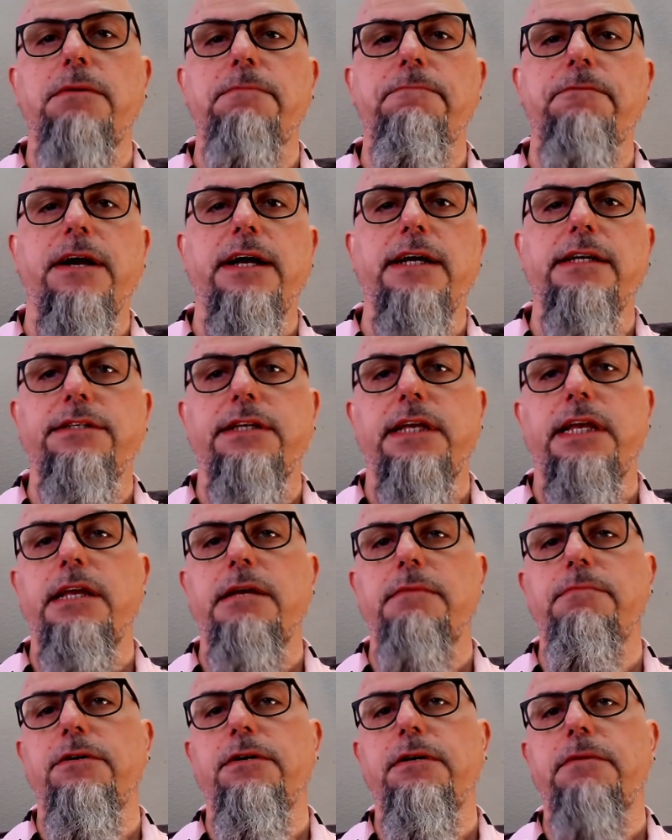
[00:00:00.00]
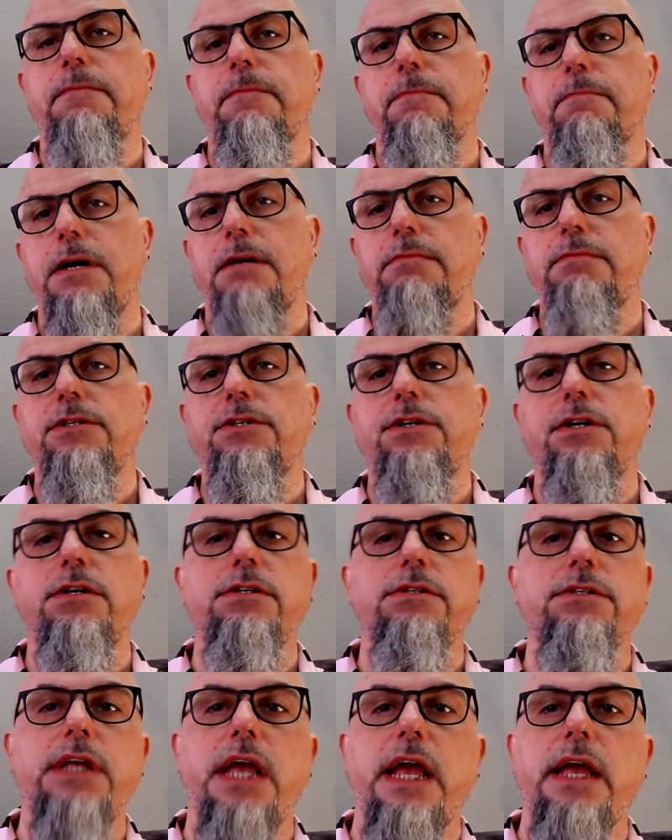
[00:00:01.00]
press, ebook
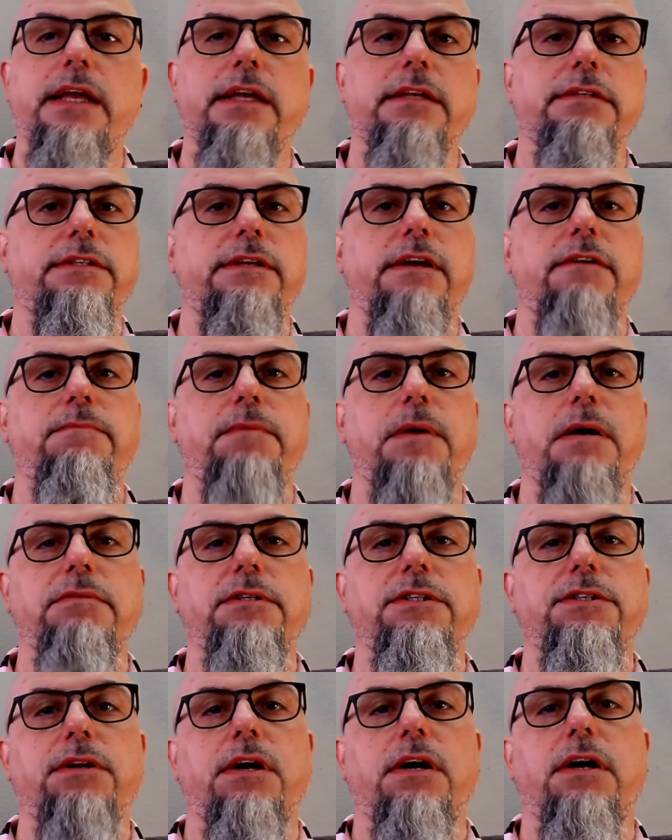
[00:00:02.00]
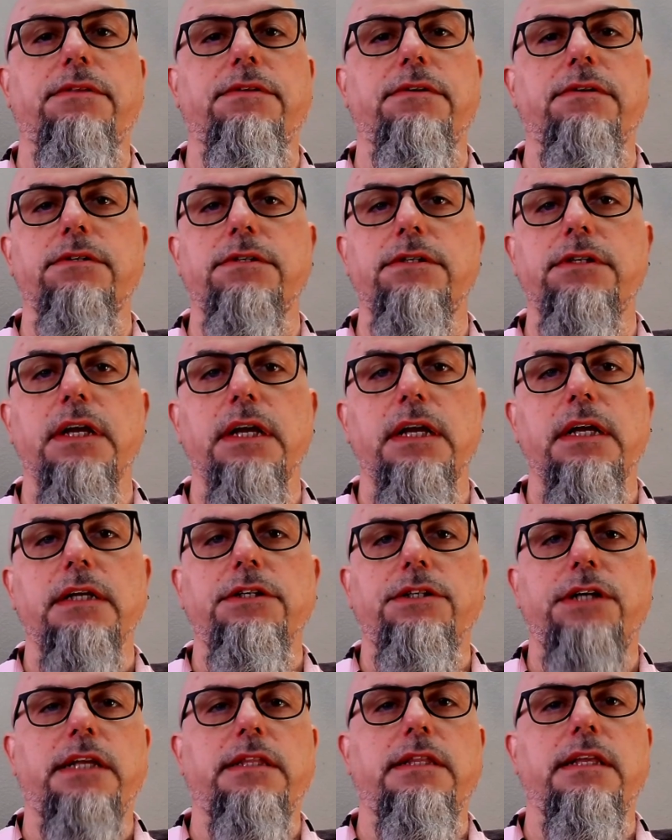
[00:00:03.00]
publishers, and self-published authors.
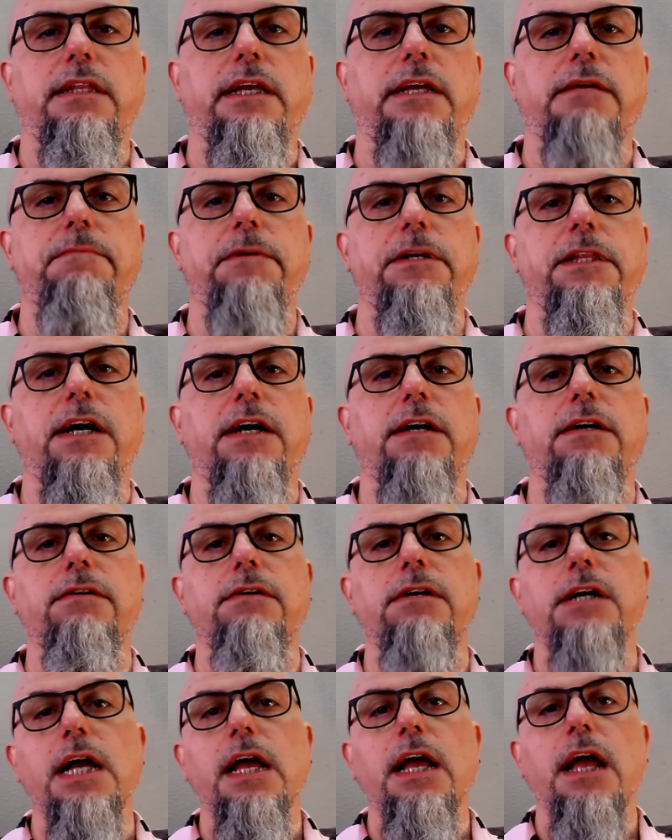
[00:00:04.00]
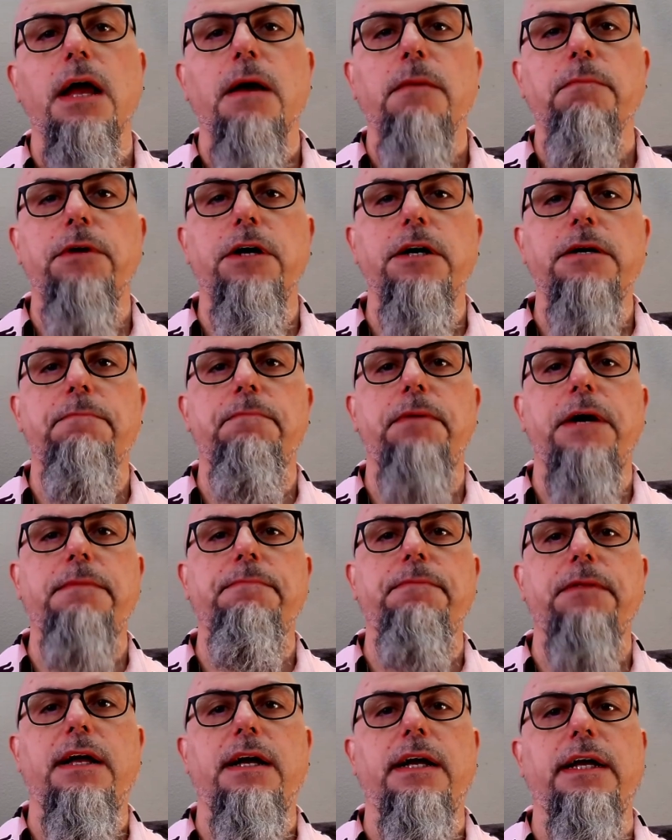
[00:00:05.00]
Check the link below. Book
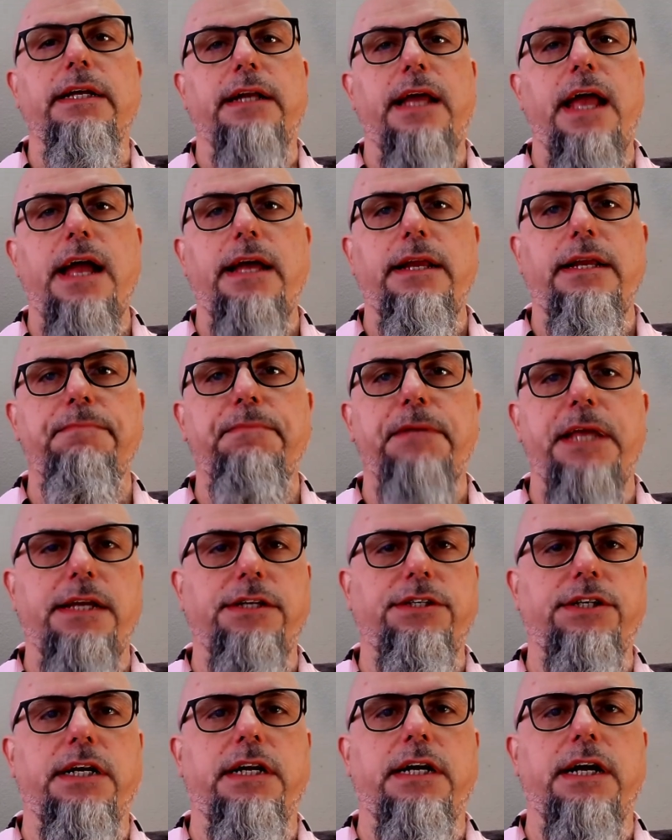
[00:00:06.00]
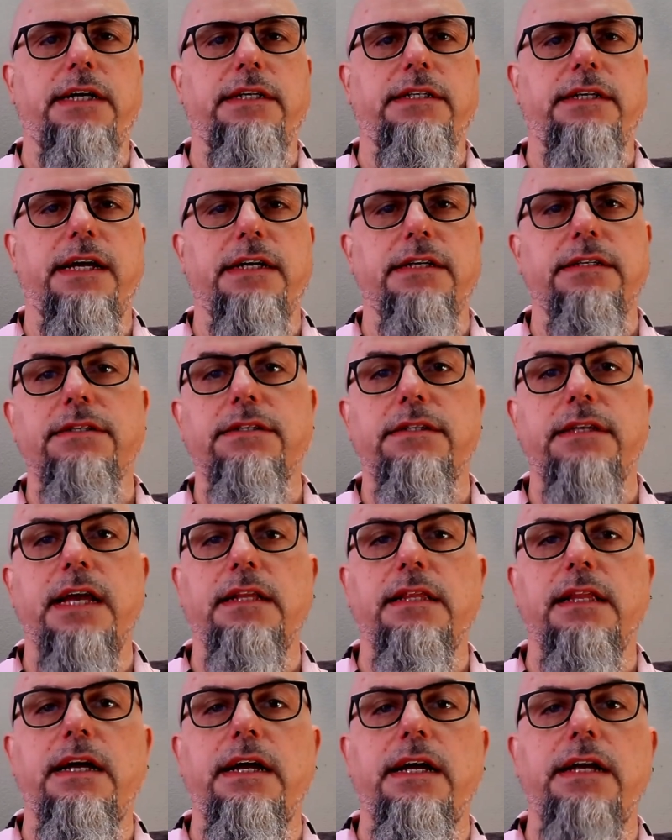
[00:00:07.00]
Pipeline Adaptation Contest,
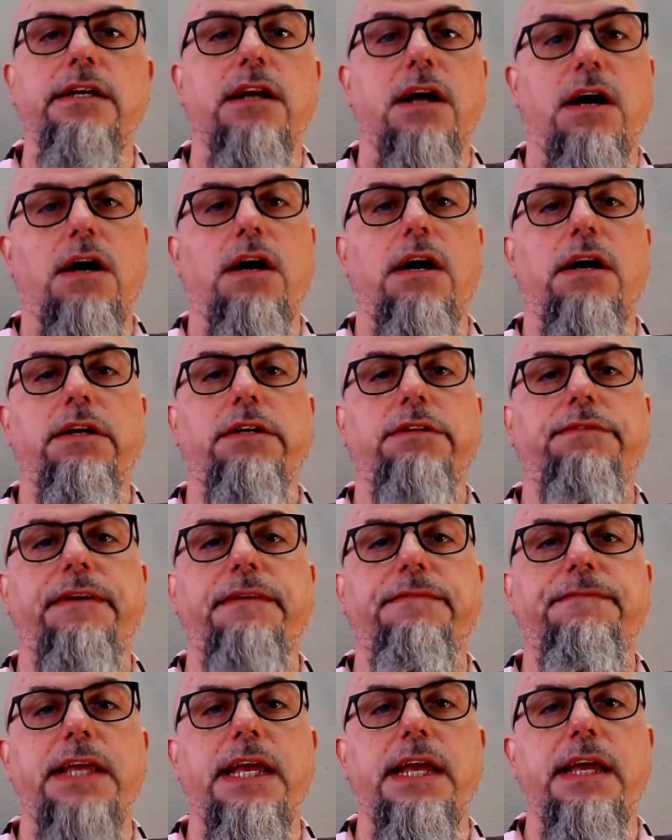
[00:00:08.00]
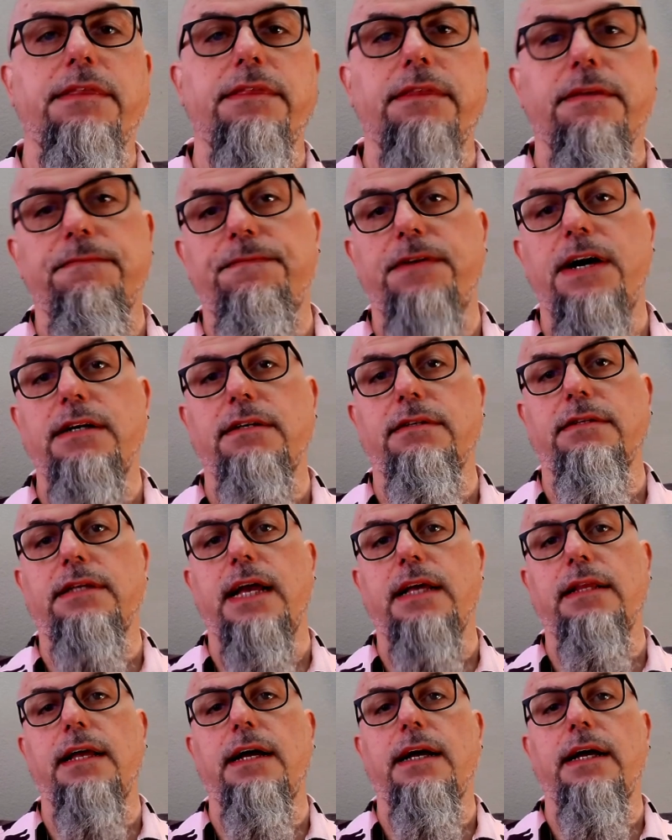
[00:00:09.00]
deadline August 15th, final
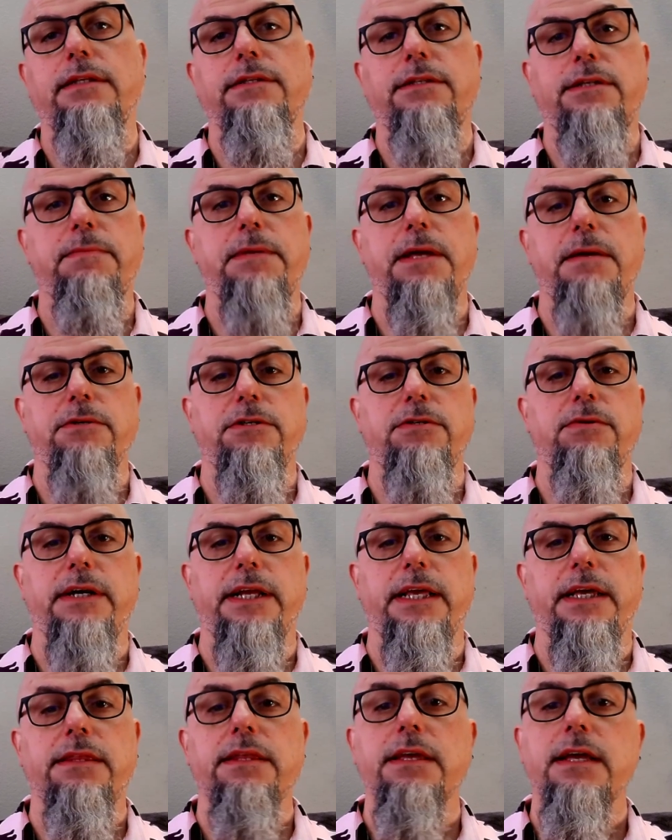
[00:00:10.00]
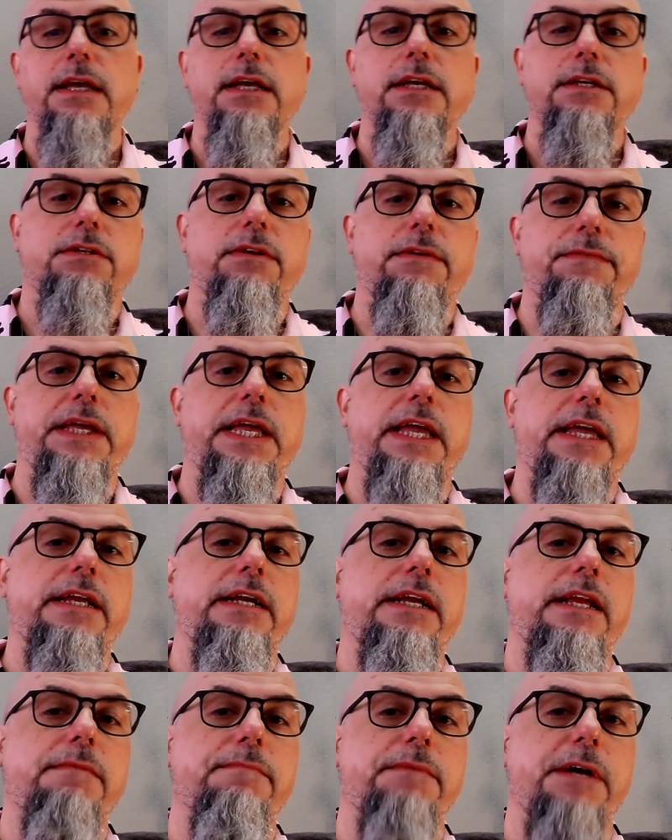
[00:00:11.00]
deadline September 20th. So if you get
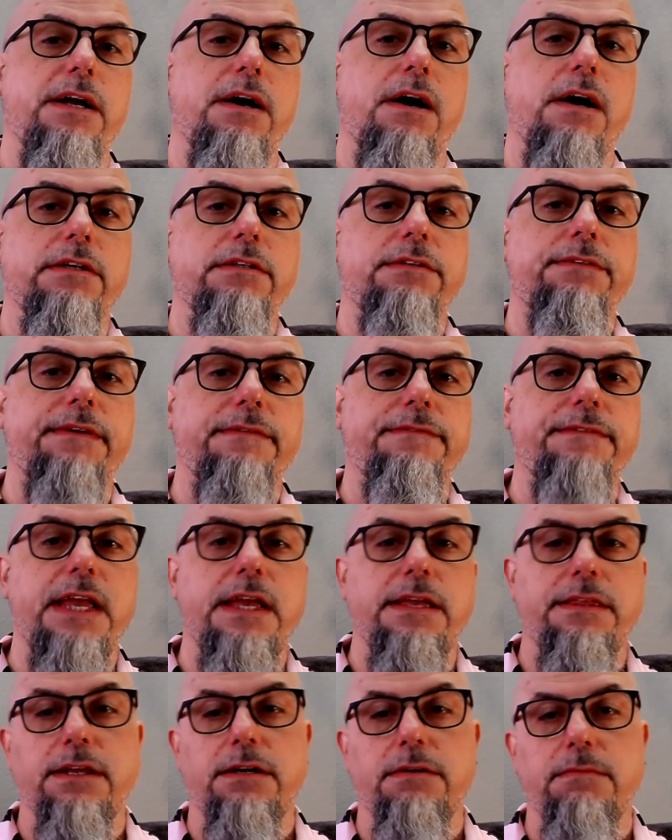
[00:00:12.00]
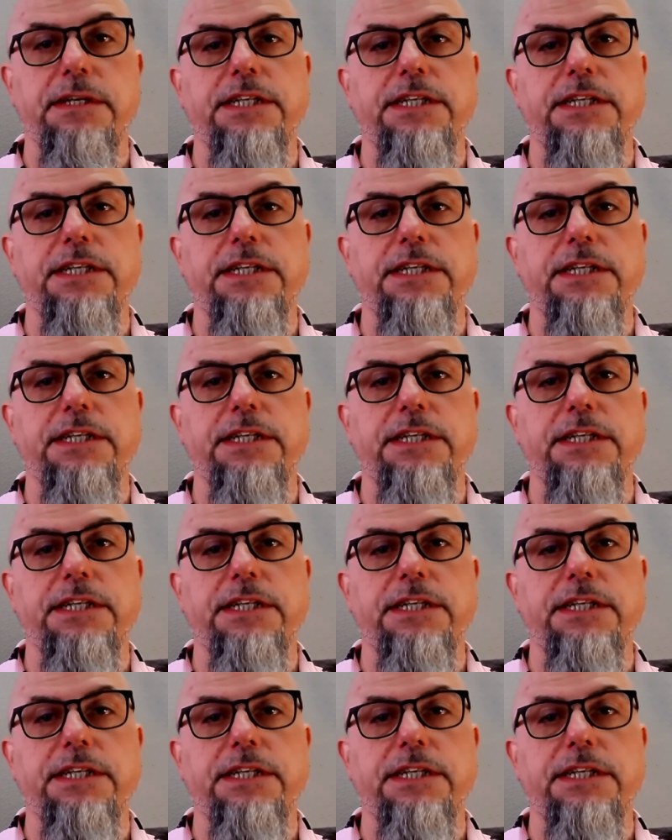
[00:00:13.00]
it in by August 15th, it'll be